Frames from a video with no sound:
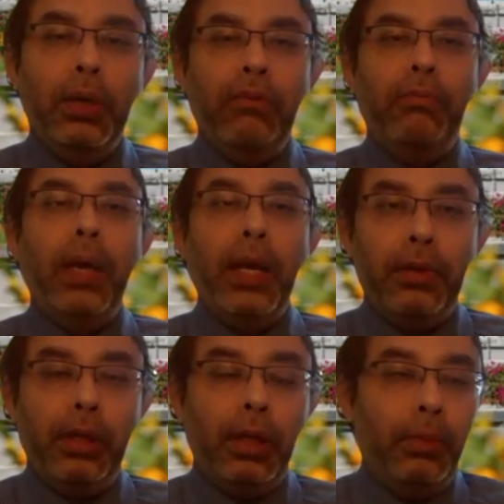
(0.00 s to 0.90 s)
to give back
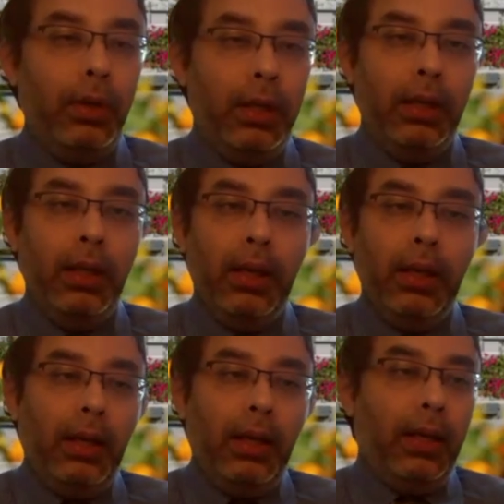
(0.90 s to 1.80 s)
to the community
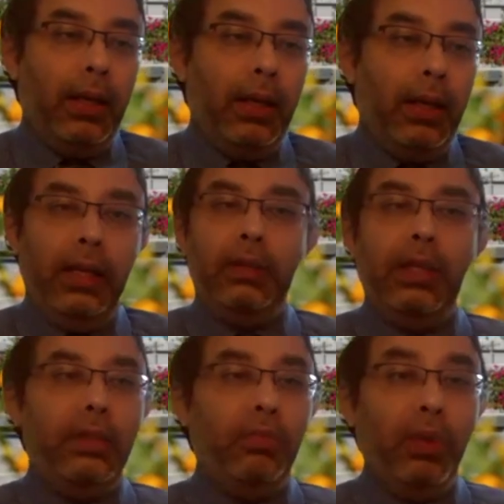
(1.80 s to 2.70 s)
and that's
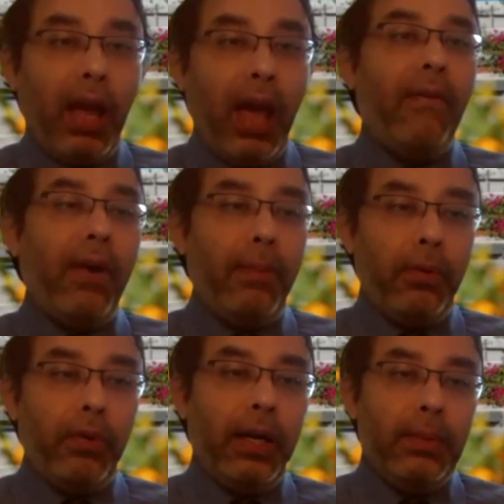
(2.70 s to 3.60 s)
that's we have our
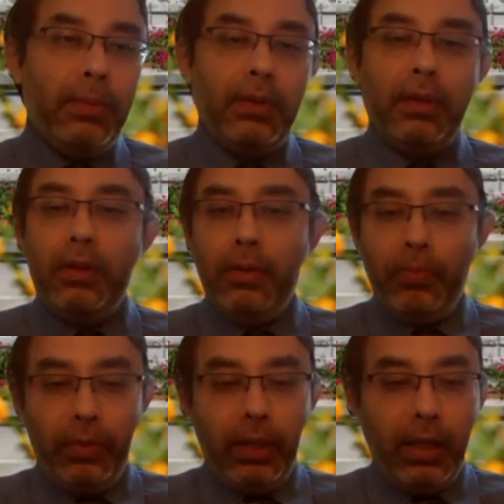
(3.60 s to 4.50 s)
programs you know
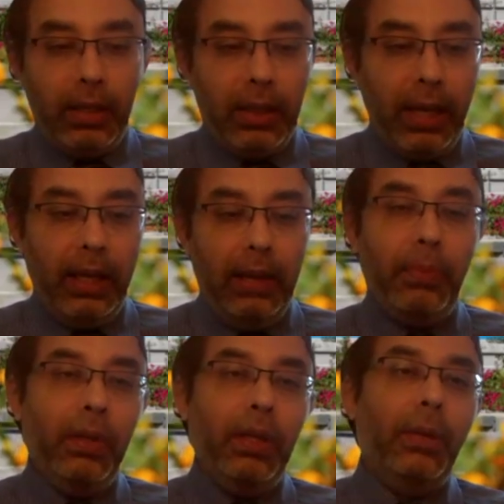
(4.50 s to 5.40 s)
that help
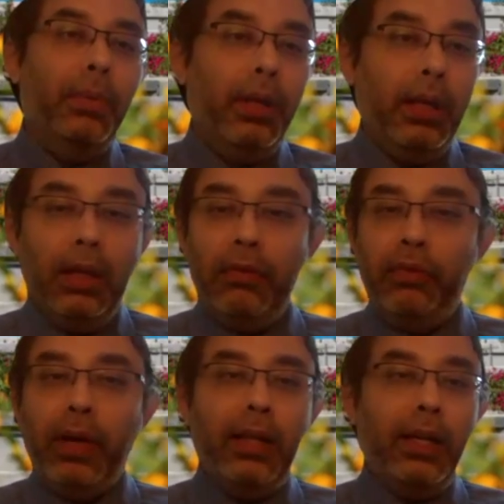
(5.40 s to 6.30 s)
the community
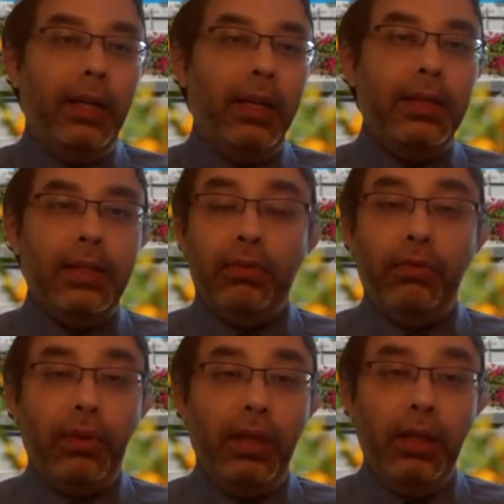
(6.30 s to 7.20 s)
file their taxes for
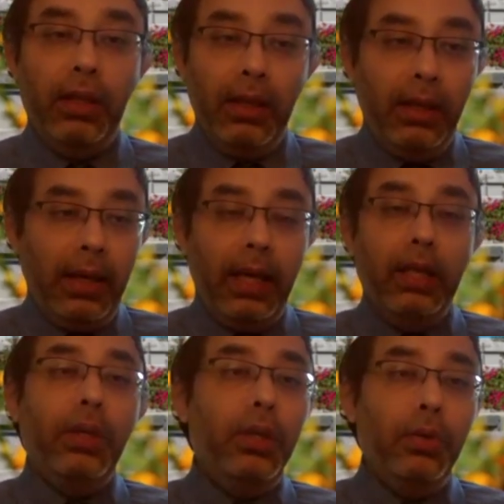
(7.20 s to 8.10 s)
free and
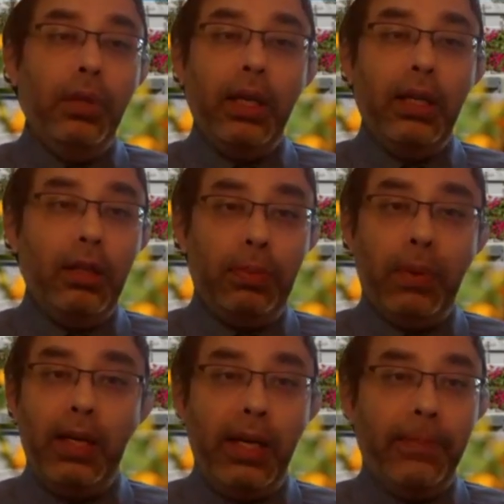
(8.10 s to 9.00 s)
you can do that in your
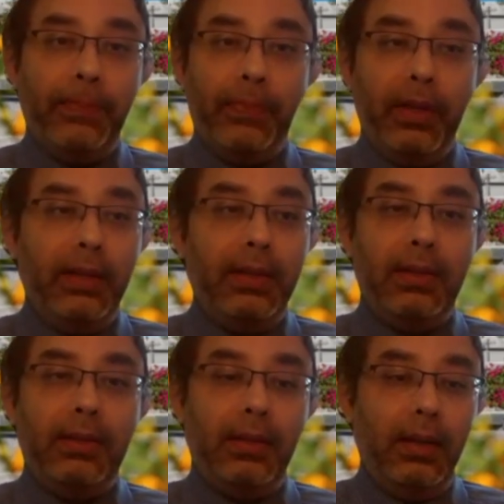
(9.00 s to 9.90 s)
spare time
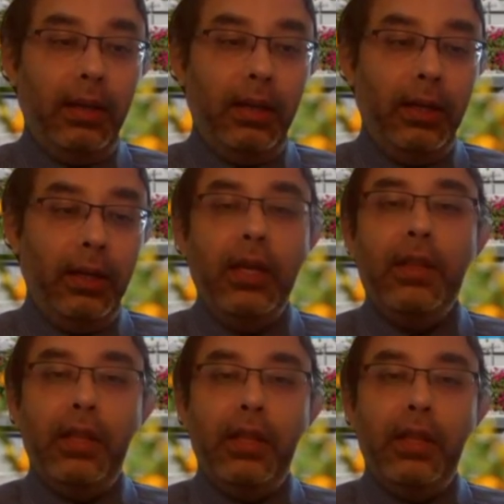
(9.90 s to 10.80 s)
it's uh,
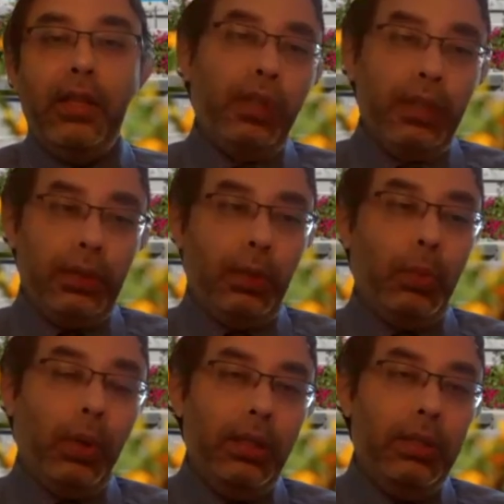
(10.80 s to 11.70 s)
there are two things to it
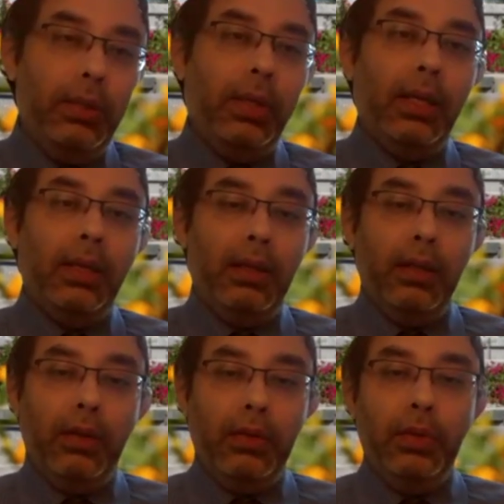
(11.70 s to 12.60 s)
one you can
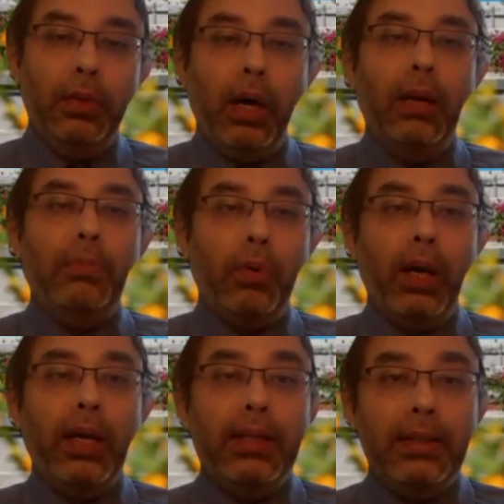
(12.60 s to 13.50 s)
you know you are
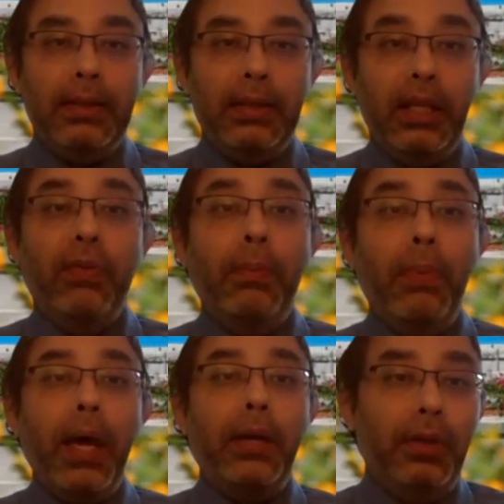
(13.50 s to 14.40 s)
providing giving
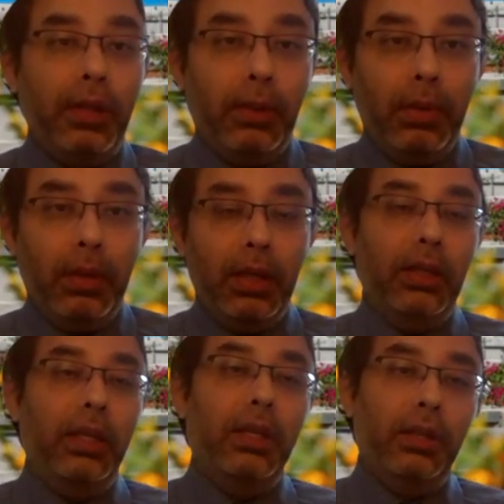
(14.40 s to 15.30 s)
back to the community
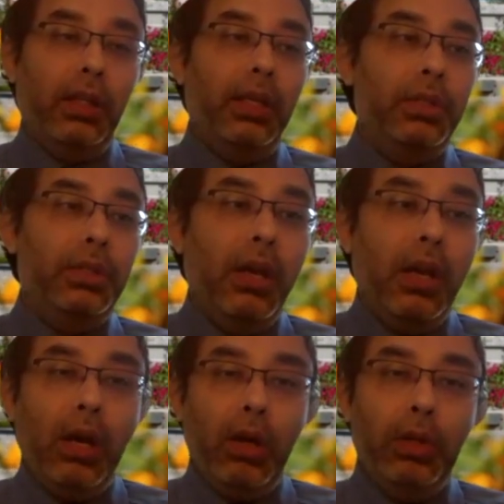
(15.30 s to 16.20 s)
and the other thing is
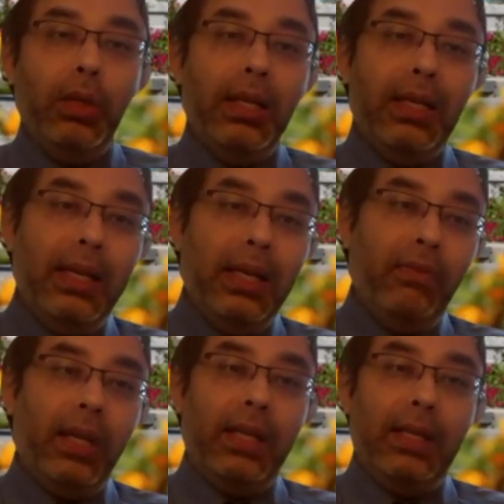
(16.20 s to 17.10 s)
you can
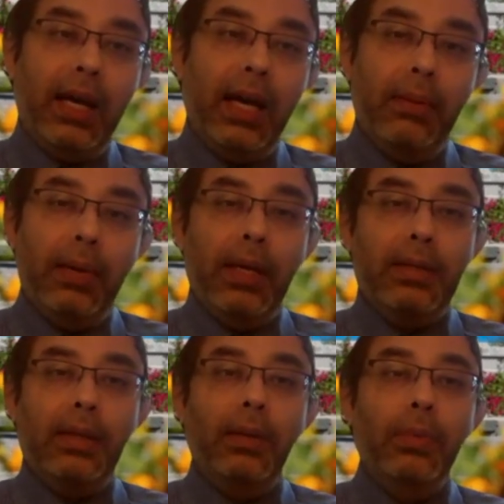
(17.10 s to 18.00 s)
give that time
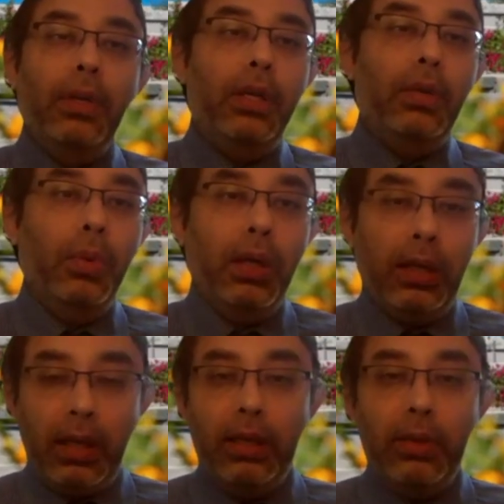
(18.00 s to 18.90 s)
as community
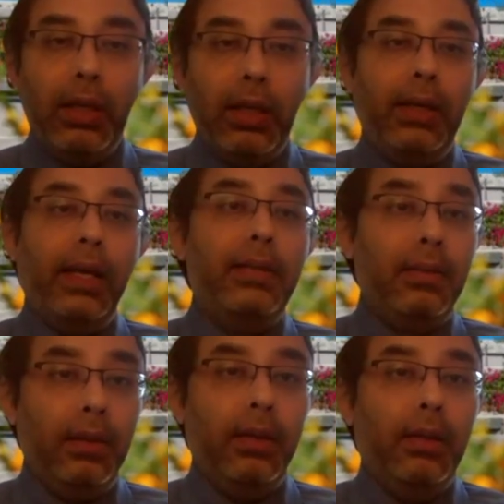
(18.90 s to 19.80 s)
work and you can get tax
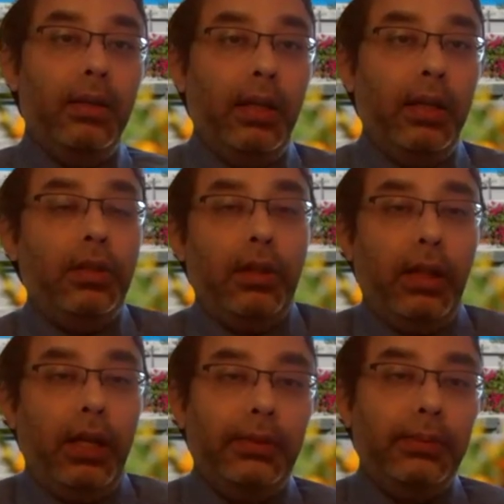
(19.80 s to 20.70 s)
uh, deduction on
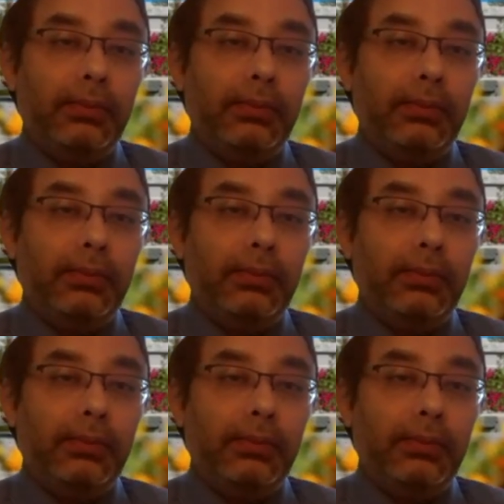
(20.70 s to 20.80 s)
that